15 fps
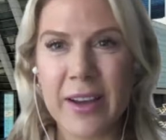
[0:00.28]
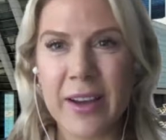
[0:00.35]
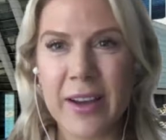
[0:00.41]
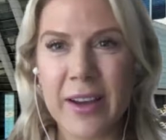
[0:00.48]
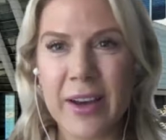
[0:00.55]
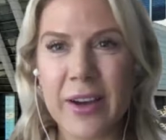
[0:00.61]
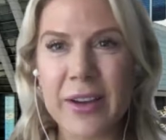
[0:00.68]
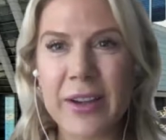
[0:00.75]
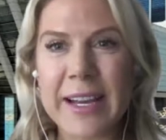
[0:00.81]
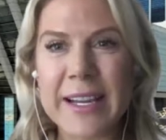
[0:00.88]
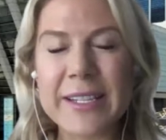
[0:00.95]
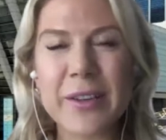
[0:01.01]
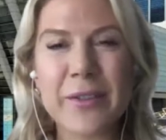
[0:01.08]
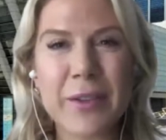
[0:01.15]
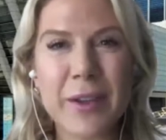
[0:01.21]
Okay,
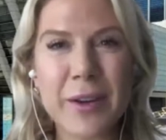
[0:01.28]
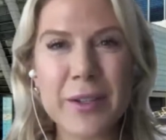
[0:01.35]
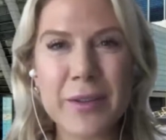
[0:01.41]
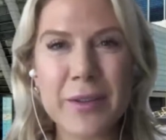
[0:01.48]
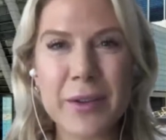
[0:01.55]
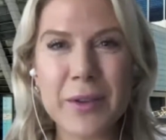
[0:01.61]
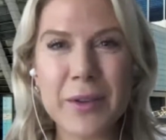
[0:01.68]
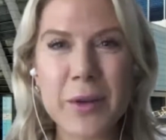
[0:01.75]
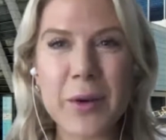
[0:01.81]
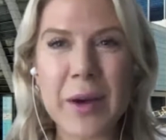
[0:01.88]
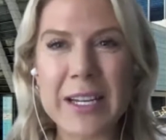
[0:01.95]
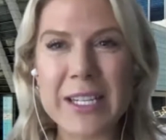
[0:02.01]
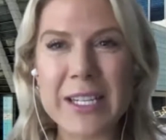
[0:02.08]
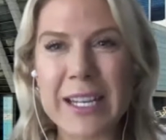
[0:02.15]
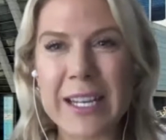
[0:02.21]
so for those of you who
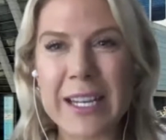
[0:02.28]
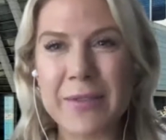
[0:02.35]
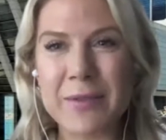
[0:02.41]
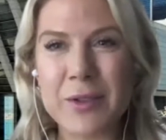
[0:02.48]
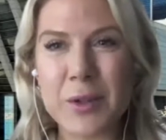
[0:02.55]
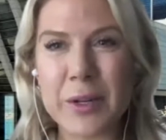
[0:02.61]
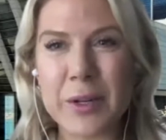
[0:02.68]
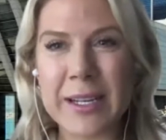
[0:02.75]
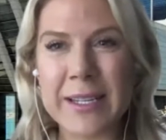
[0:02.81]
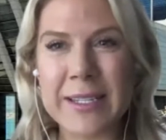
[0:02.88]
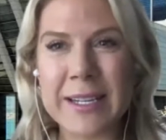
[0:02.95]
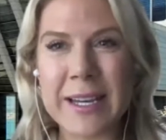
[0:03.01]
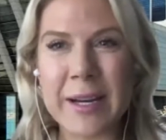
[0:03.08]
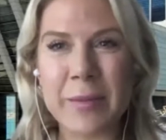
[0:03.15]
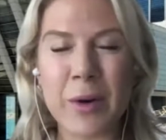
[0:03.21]
actually have joined
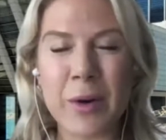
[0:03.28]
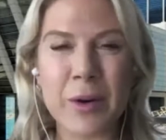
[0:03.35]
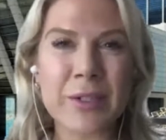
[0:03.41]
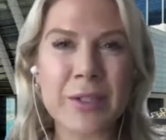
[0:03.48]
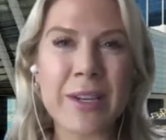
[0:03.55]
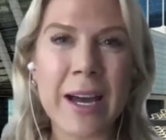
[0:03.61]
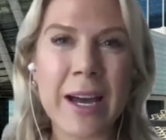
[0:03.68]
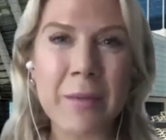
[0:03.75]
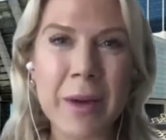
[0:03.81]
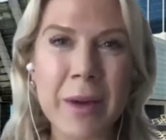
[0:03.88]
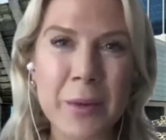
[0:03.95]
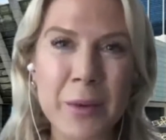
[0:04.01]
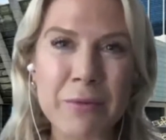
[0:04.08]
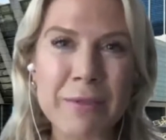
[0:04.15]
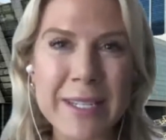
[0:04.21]
on time, I
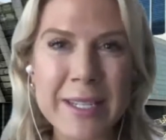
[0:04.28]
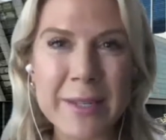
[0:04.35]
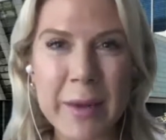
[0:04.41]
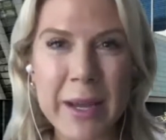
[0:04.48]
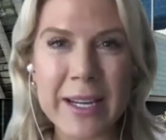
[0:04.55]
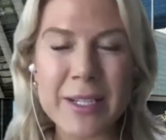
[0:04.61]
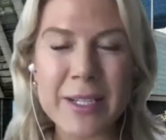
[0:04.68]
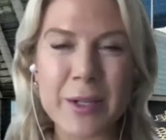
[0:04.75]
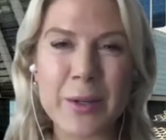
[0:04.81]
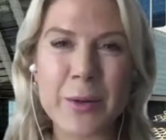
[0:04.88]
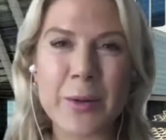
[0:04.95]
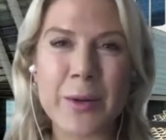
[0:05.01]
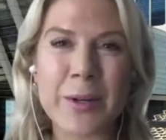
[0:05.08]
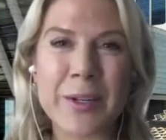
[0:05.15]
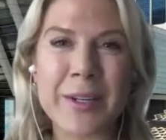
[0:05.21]
will respect
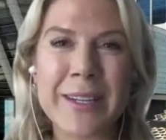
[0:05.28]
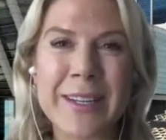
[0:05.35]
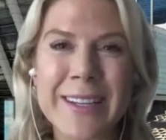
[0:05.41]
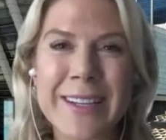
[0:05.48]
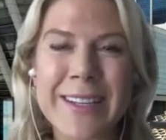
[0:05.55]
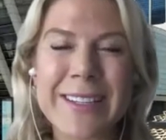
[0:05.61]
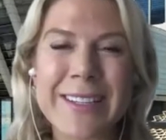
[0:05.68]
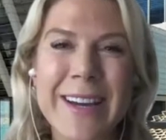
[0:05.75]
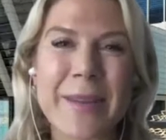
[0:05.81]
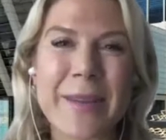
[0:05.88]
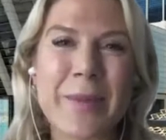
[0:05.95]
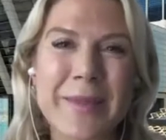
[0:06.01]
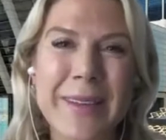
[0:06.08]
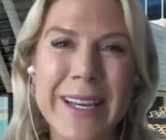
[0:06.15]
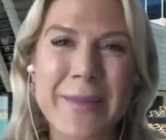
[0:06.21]
your
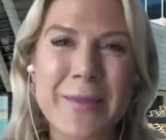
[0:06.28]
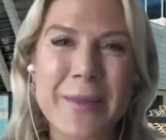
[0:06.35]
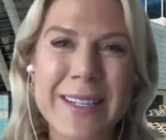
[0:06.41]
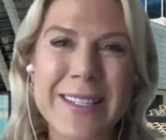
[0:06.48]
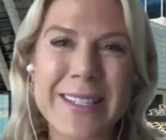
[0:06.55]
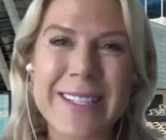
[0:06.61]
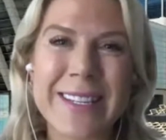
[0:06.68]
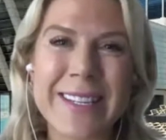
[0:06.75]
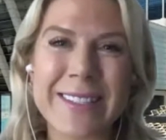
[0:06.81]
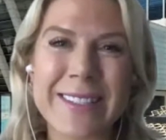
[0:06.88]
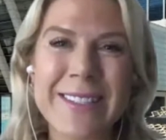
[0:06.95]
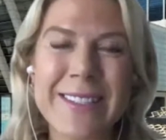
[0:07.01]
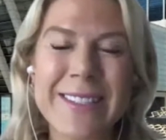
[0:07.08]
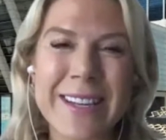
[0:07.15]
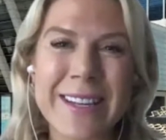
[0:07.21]
timekeeping
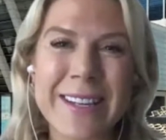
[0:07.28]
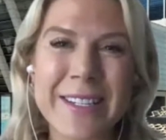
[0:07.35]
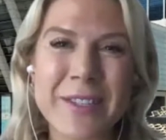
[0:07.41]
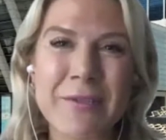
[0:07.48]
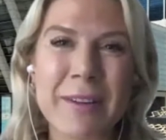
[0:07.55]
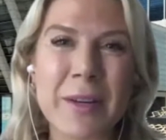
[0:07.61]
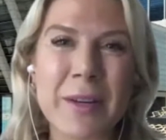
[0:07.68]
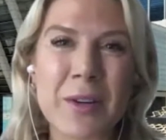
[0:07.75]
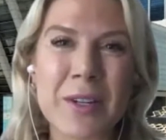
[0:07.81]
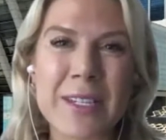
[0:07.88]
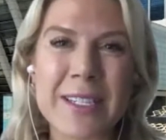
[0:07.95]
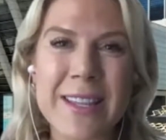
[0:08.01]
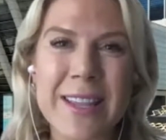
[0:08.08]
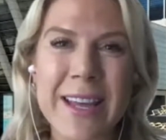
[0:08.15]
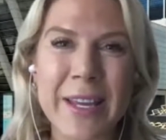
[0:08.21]
skills. And I just really wanted to
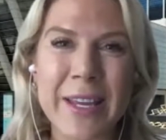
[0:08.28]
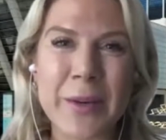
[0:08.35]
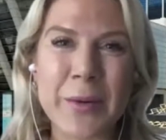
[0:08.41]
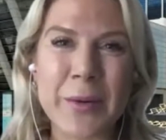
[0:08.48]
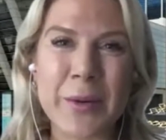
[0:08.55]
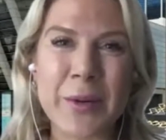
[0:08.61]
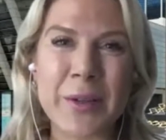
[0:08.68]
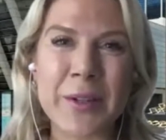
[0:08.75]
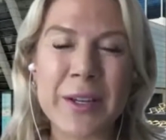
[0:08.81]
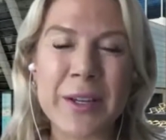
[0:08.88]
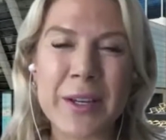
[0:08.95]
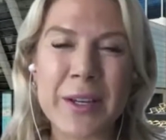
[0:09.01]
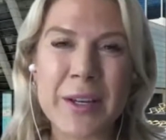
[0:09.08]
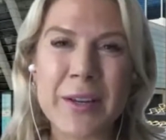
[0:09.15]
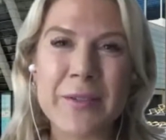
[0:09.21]
thank you all
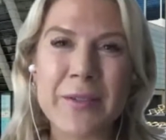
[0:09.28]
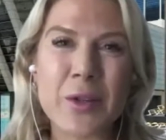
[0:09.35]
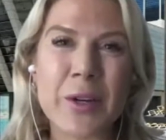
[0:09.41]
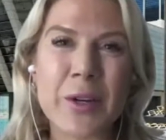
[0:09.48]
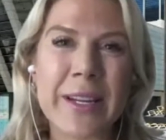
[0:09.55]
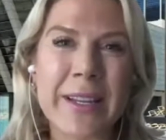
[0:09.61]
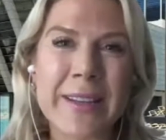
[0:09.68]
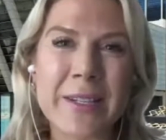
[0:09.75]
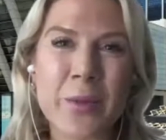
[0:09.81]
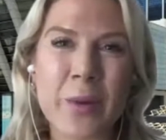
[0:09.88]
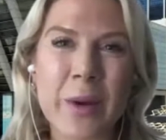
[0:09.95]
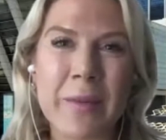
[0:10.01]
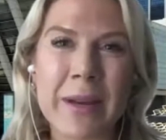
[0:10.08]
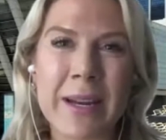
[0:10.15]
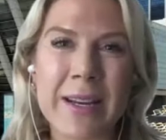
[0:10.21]
for joining this
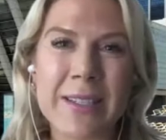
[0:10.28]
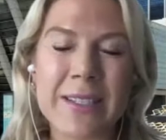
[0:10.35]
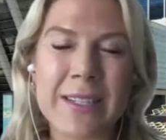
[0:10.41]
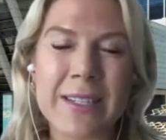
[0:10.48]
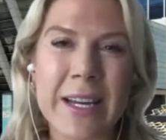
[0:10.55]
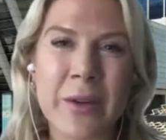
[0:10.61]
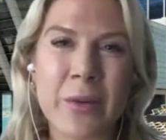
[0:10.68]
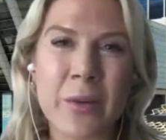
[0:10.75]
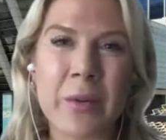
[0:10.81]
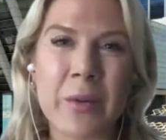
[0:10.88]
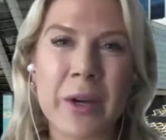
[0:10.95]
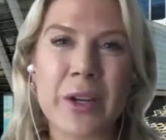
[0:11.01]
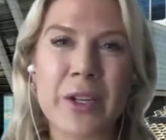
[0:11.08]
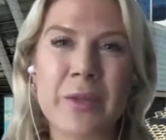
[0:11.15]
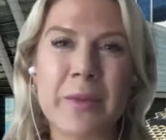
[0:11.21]
webinar today, where we're
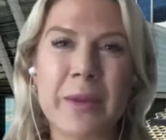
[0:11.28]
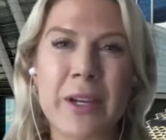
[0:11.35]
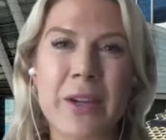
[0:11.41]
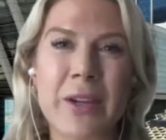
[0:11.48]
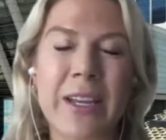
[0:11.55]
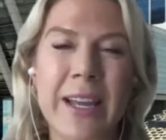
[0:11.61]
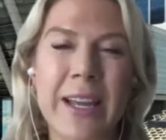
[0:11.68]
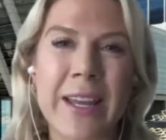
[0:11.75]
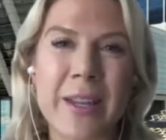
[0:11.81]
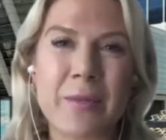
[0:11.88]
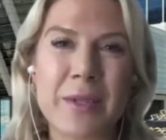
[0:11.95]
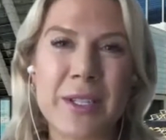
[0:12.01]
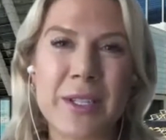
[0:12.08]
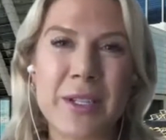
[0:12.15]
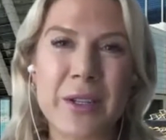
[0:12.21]
going to be looking at the
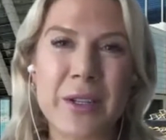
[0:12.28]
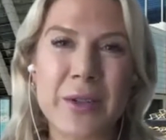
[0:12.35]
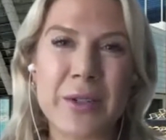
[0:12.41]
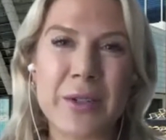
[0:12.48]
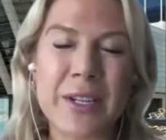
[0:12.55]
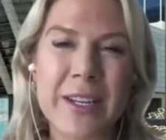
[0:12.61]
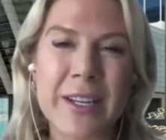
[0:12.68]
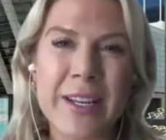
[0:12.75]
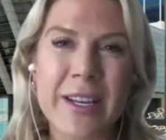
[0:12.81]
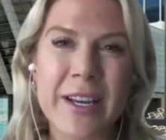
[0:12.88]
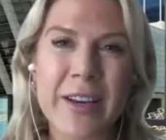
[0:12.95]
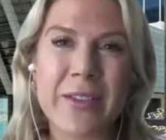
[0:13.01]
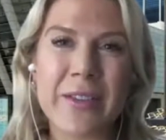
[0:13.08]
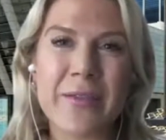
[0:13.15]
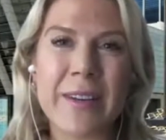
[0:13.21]
pursuit
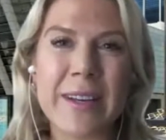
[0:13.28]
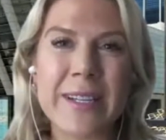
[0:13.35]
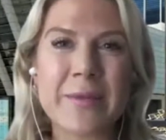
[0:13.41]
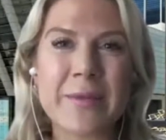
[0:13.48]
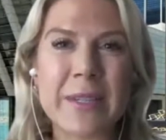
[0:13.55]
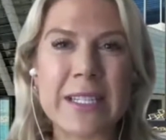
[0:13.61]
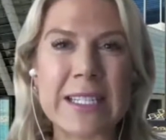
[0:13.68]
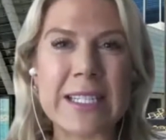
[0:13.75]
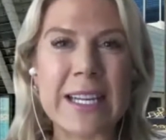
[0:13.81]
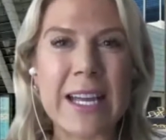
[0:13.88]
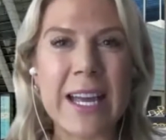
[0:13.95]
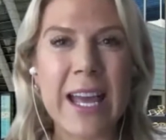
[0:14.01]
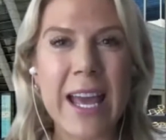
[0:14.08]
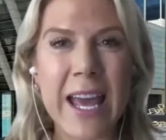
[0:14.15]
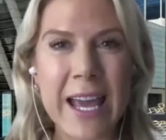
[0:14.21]
of investment
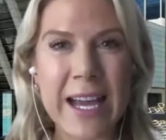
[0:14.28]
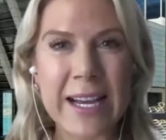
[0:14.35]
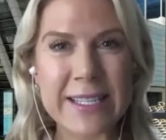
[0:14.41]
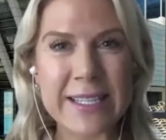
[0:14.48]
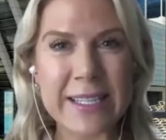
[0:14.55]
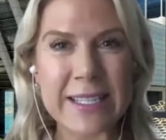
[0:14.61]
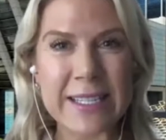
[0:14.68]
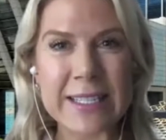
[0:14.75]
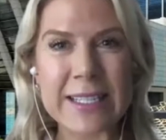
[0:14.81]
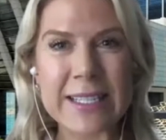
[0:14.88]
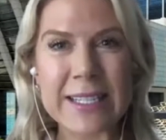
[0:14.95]
excellence.